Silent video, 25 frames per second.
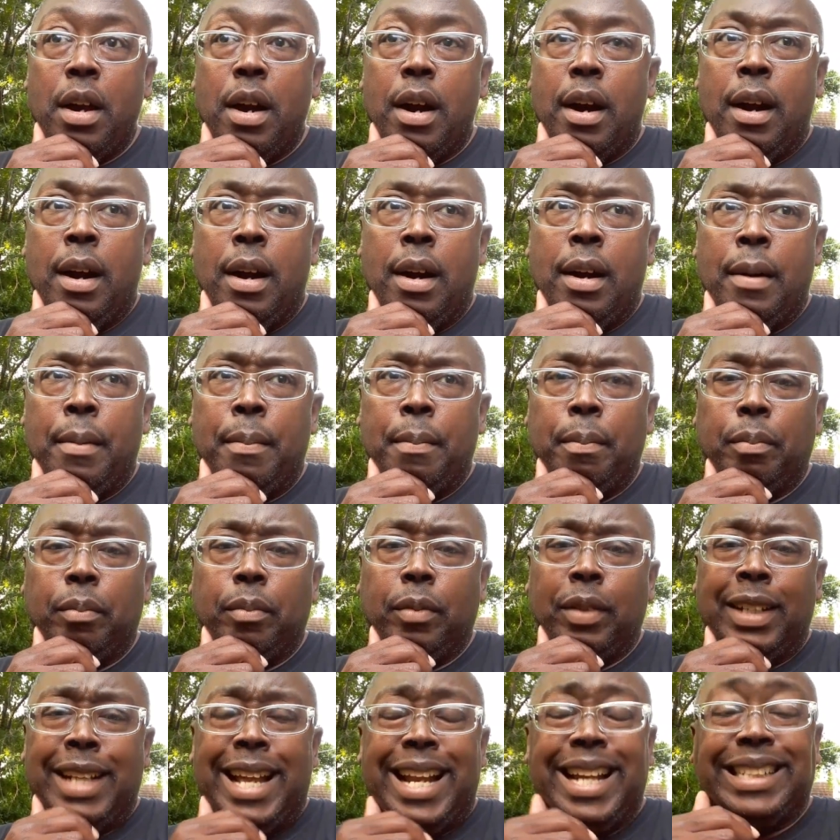A
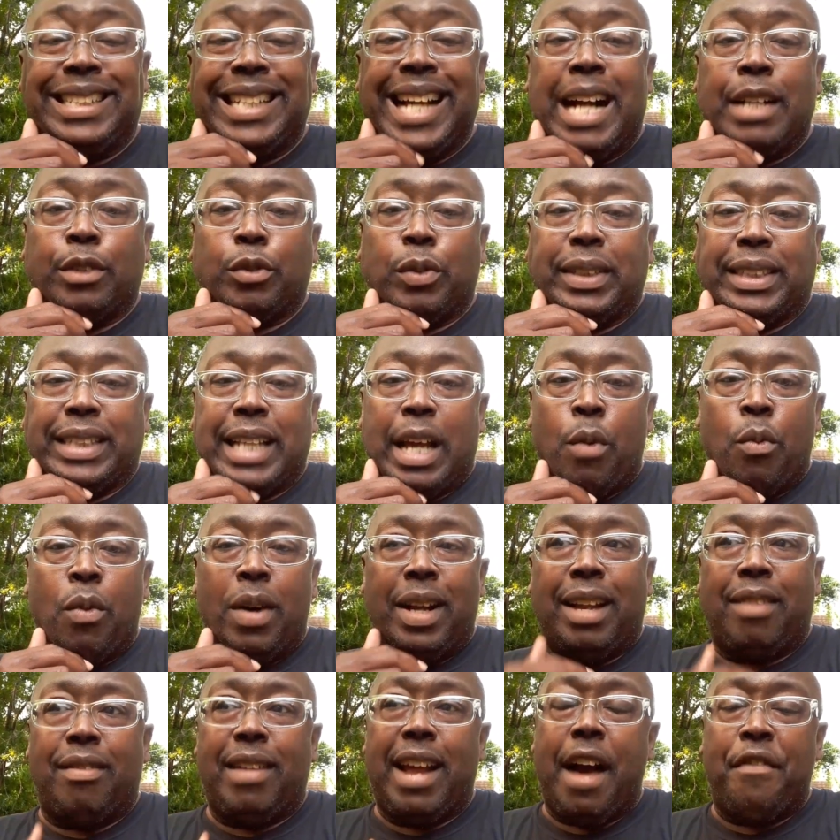lot of times we say,
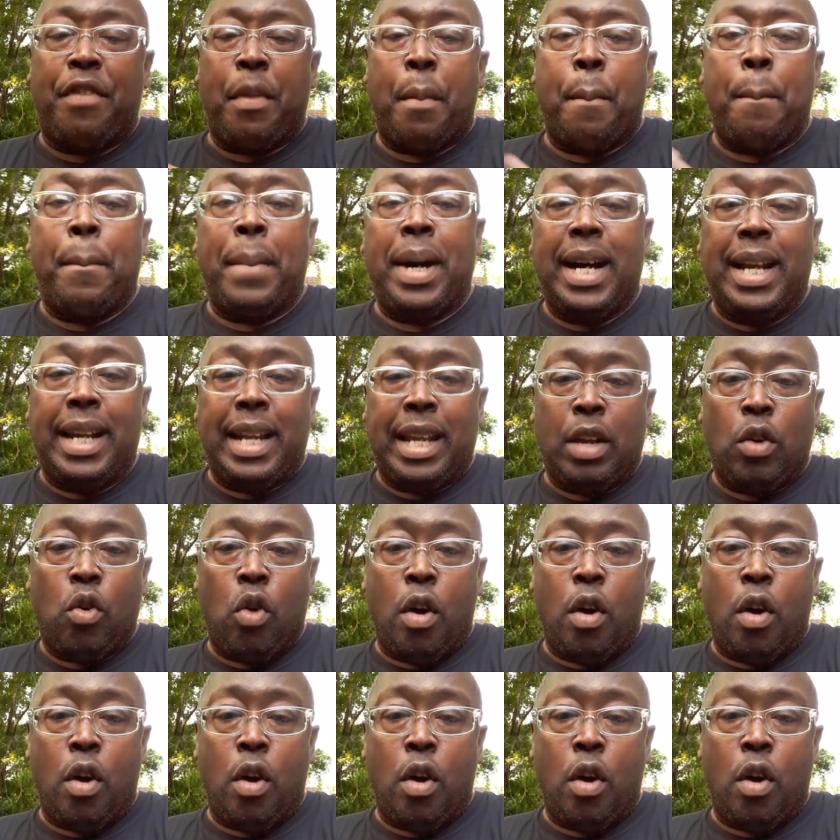well, I don't have the money